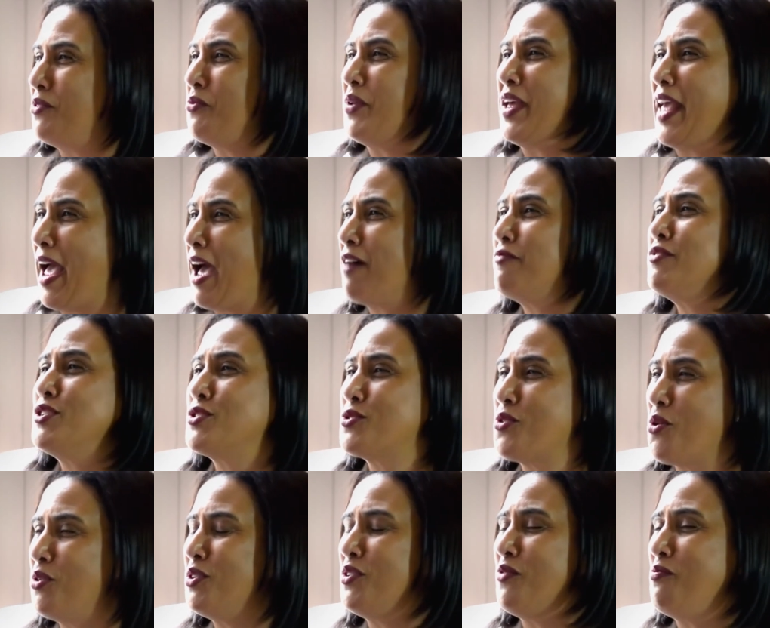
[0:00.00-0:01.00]
we have this
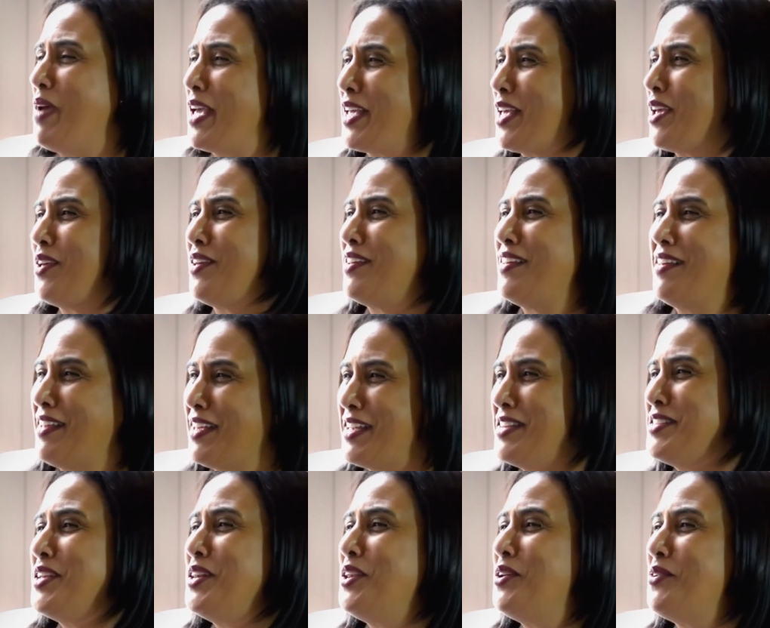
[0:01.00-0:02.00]
goal of
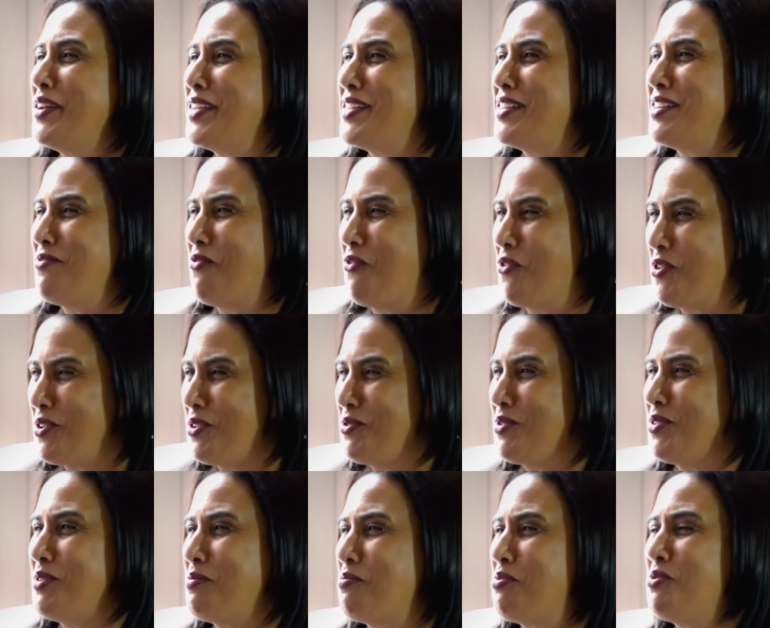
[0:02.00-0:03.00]
continuing for you
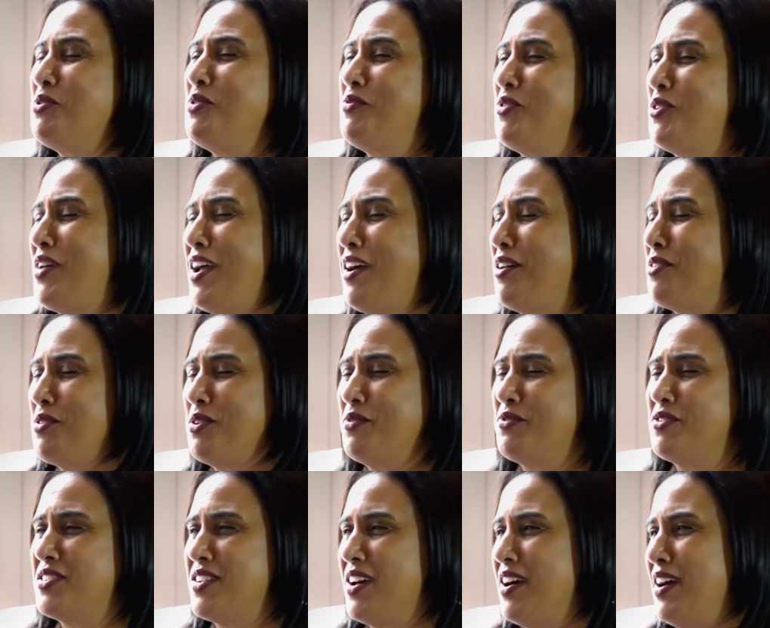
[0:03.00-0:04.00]
to improve your health
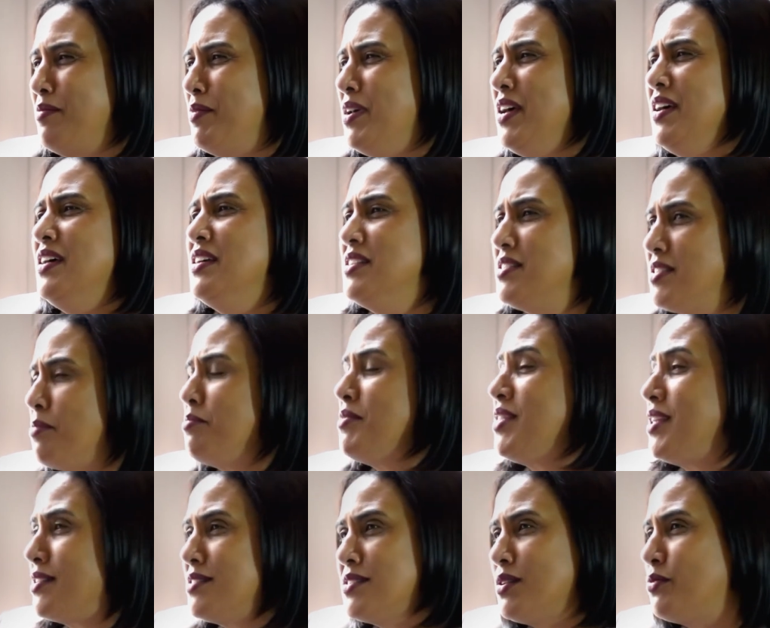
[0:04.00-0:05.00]
over time, some
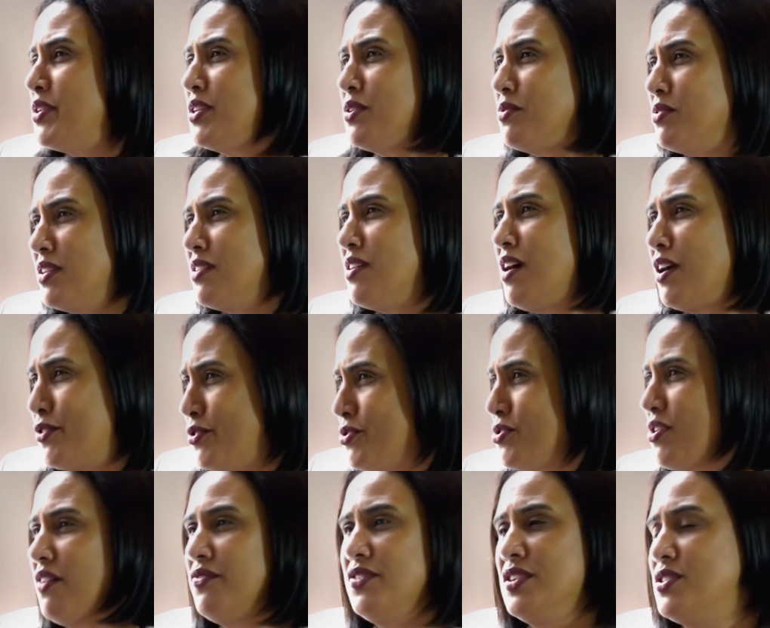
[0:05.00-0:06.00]
things that we do in the doctor's
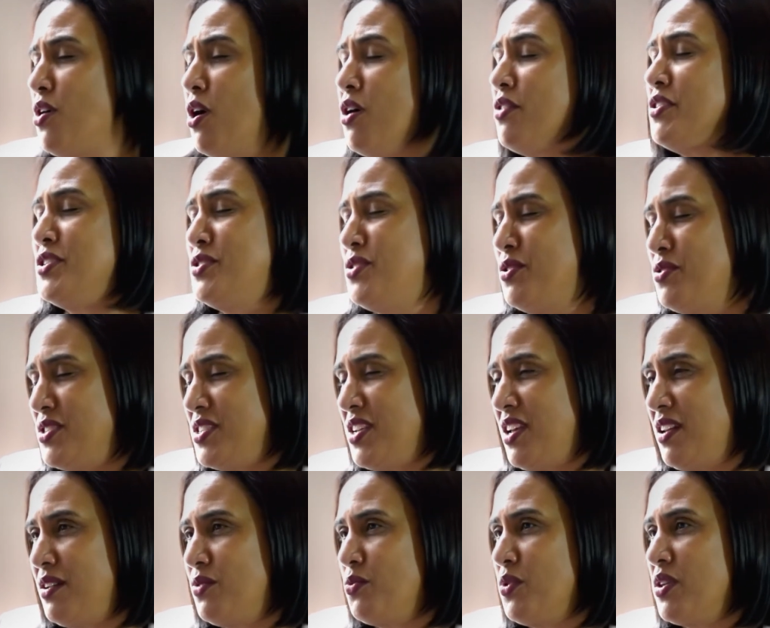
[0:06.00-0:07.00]
office are
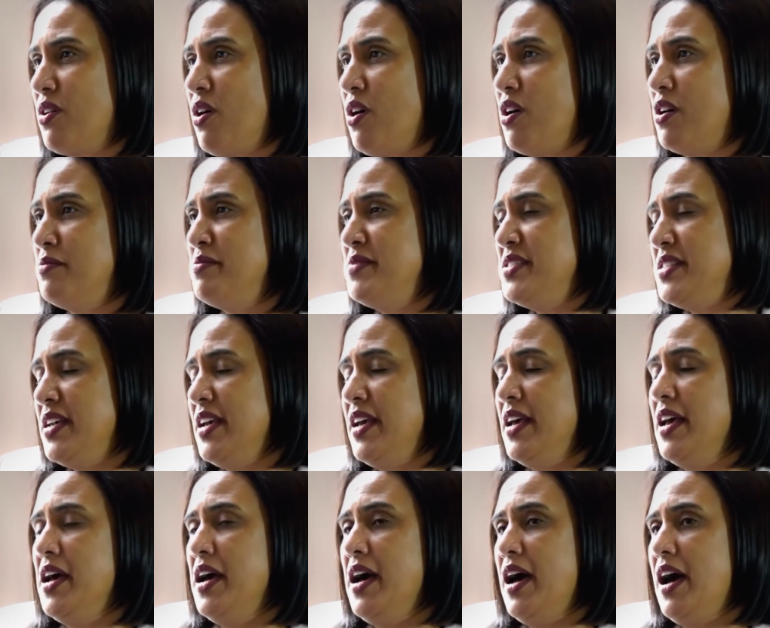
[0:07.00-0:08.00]
associated with harms.
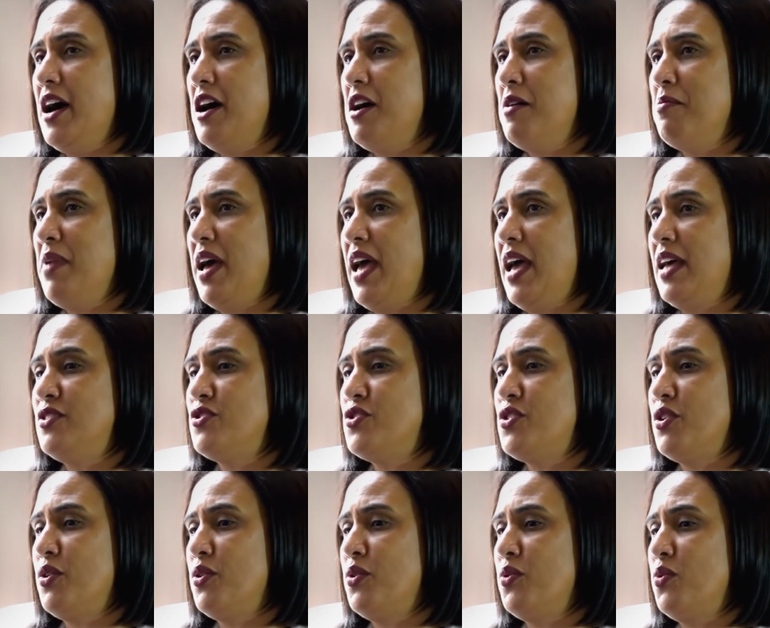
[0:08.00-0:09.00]
And
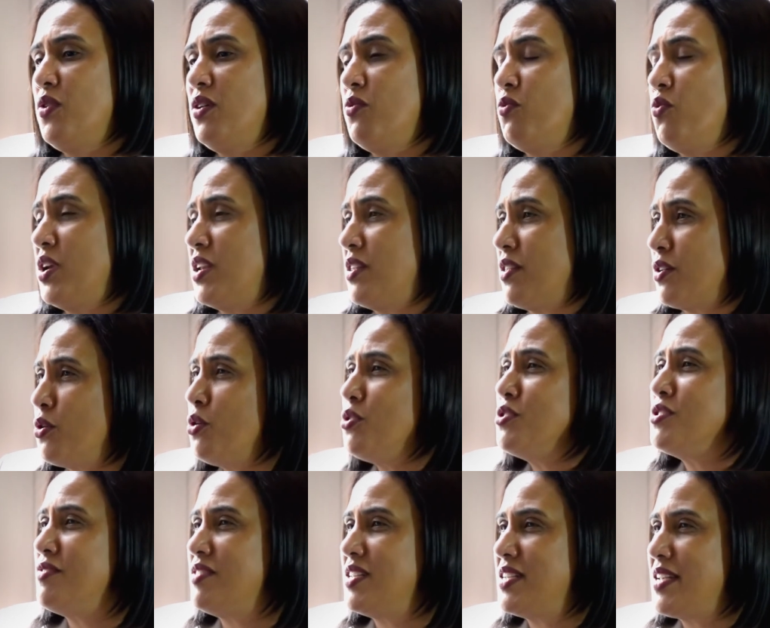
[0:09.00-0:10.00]
so one of the
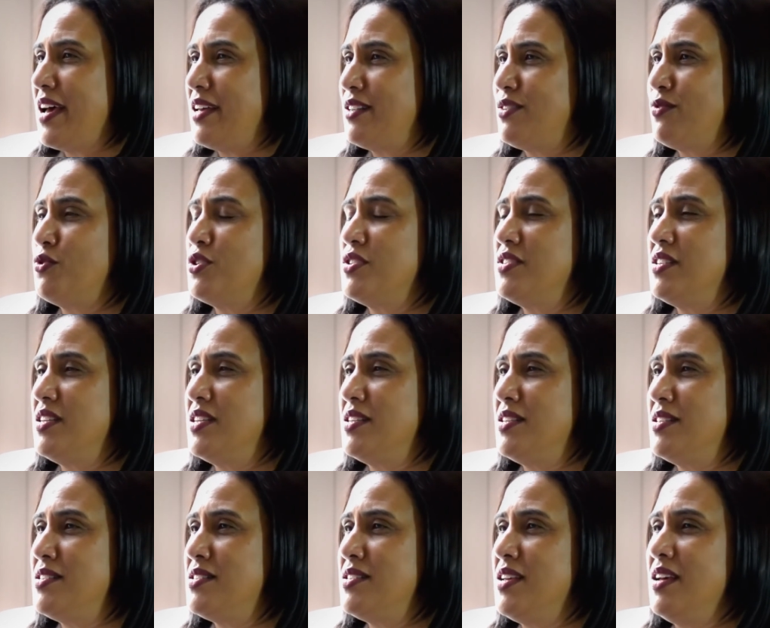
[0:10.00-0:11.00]
goals of the task force
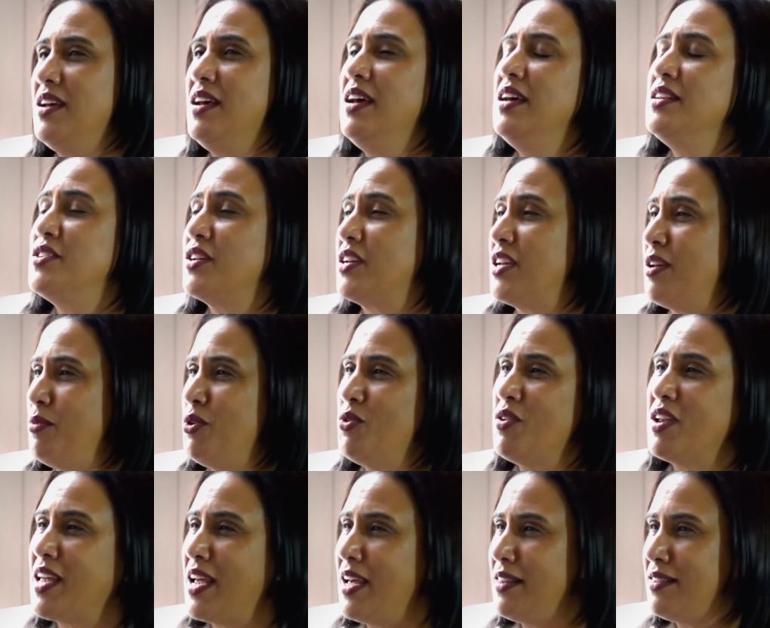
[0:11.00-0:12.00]
is to
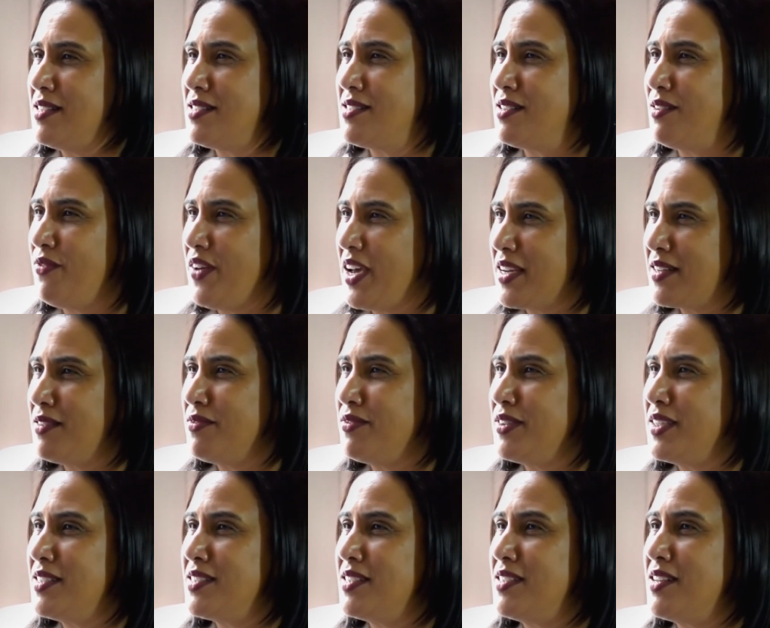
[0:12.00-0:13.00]
communicate this
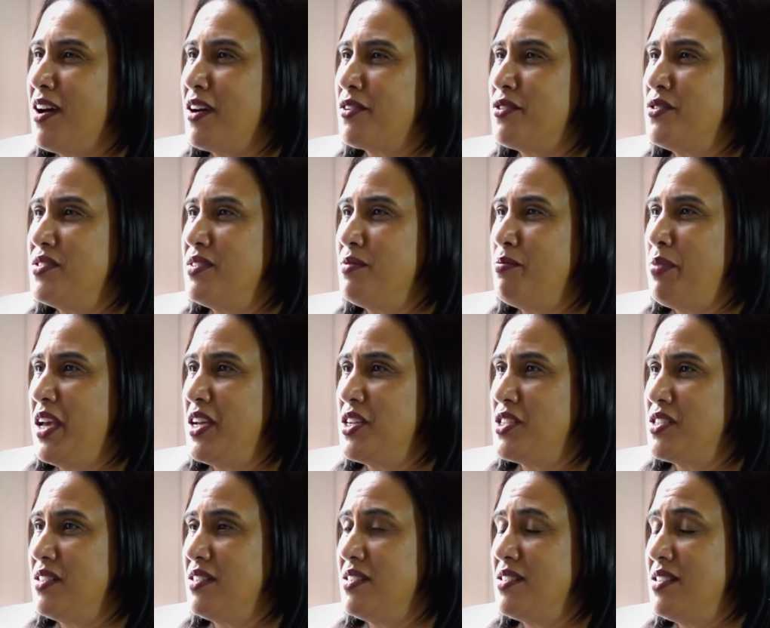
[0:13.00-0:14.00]
effectively to doctors and
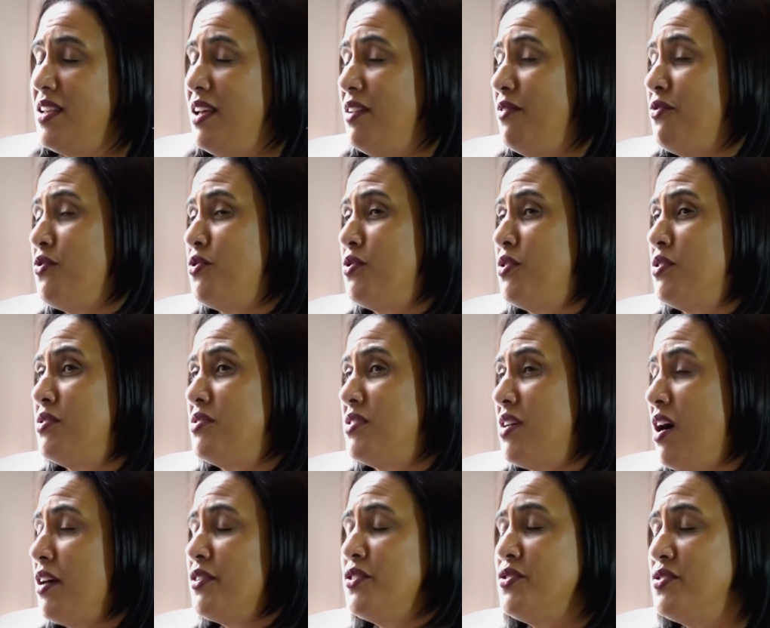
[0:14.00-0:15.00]
patients, and for
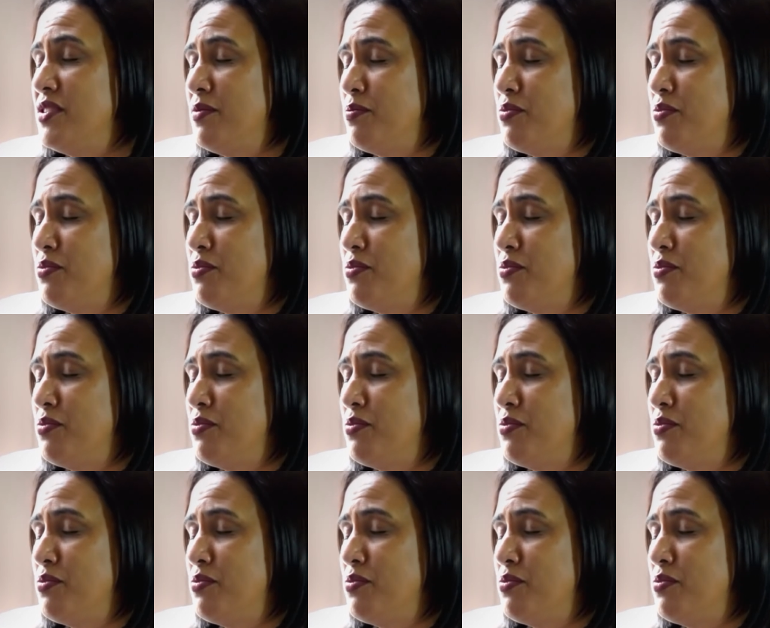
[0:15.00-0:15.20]
doctors in